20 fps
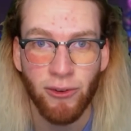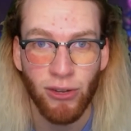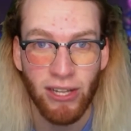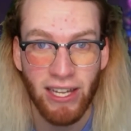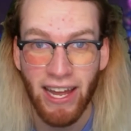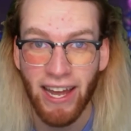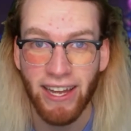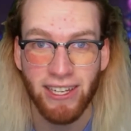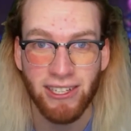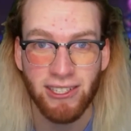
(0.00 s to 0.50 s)

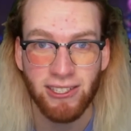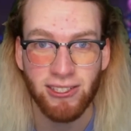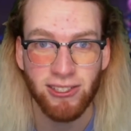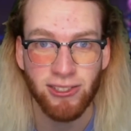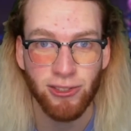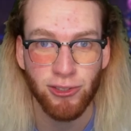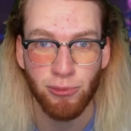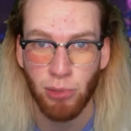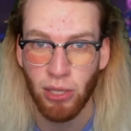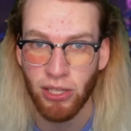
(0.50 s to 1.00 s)

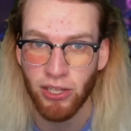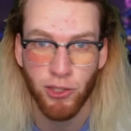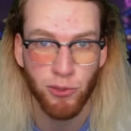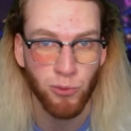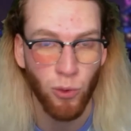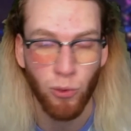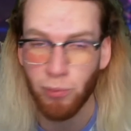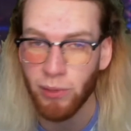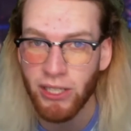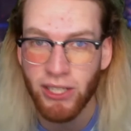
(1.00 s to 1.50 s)
relax.
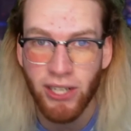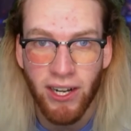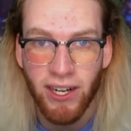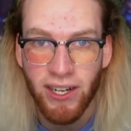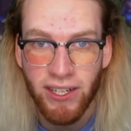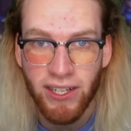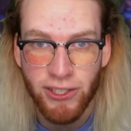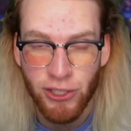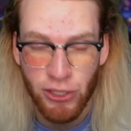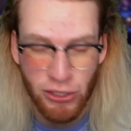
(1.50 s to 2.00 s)
Bloodlust won't be
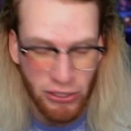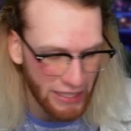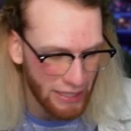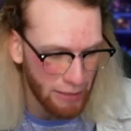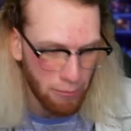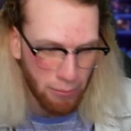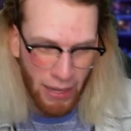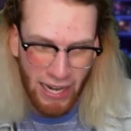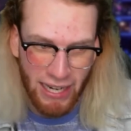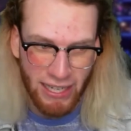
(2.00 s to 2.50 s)
gone. You'll
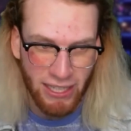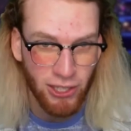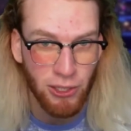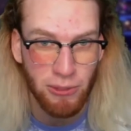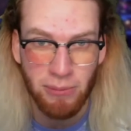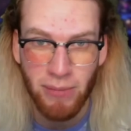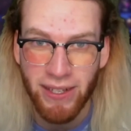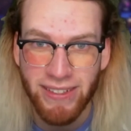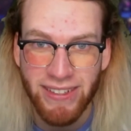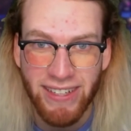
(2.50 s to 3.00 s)
get it back
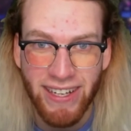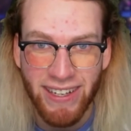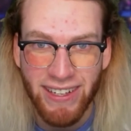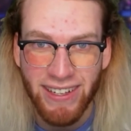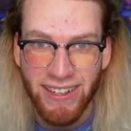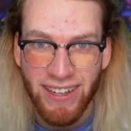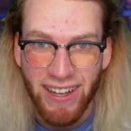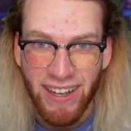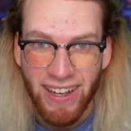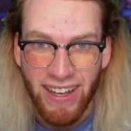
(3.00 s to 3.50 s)
on
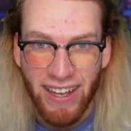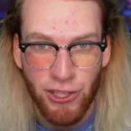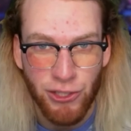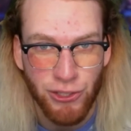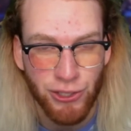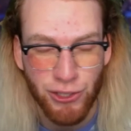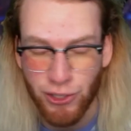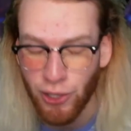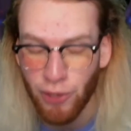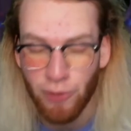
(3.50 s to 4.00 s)
Monday, and
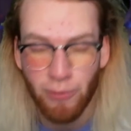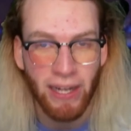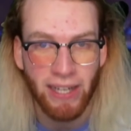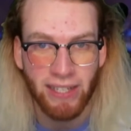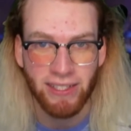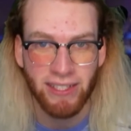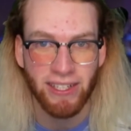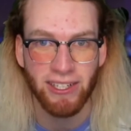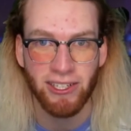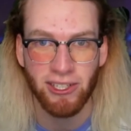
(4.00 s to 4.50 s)
you can go
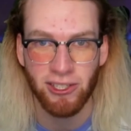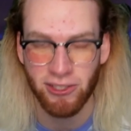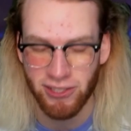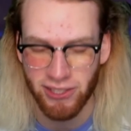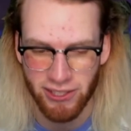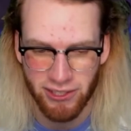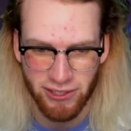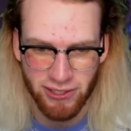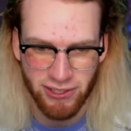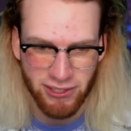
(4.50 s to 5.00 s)
back to getting your
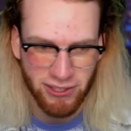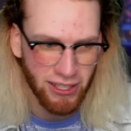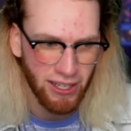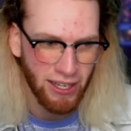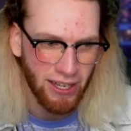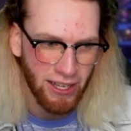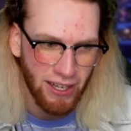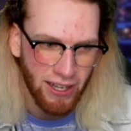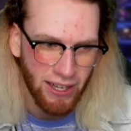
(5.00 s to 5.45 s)
kills.